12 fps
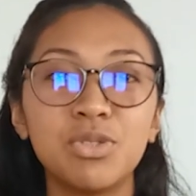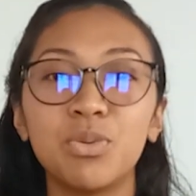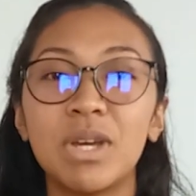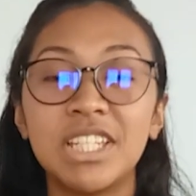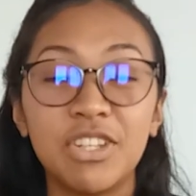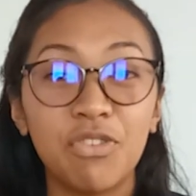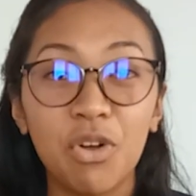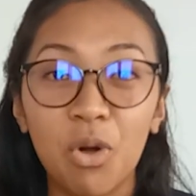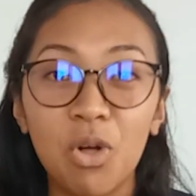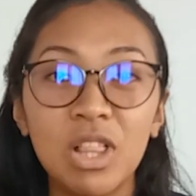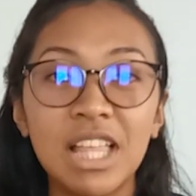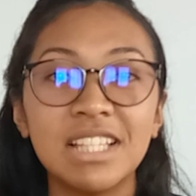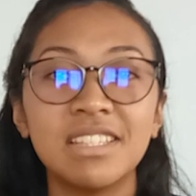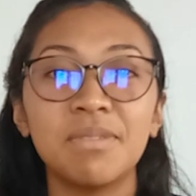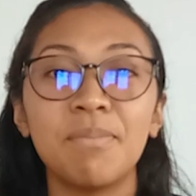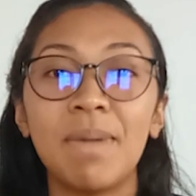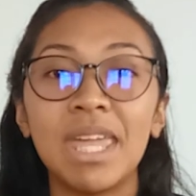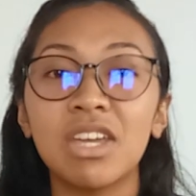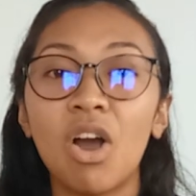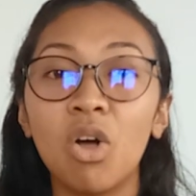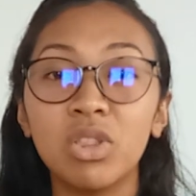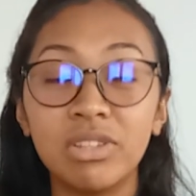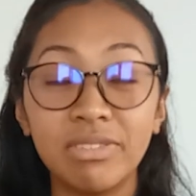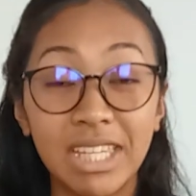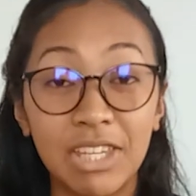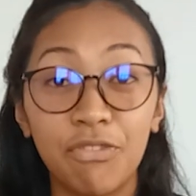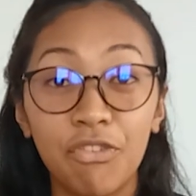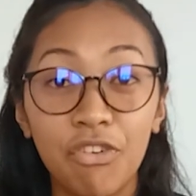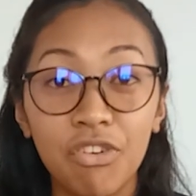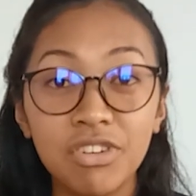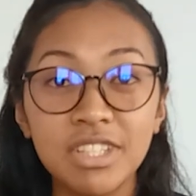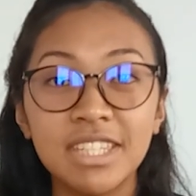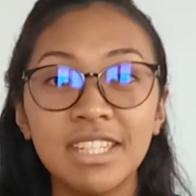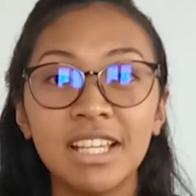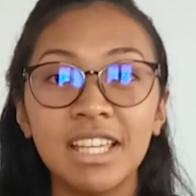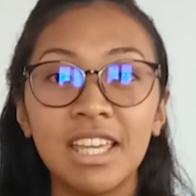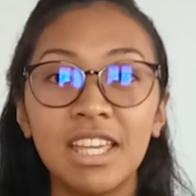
to achieve a goal and make all the efforts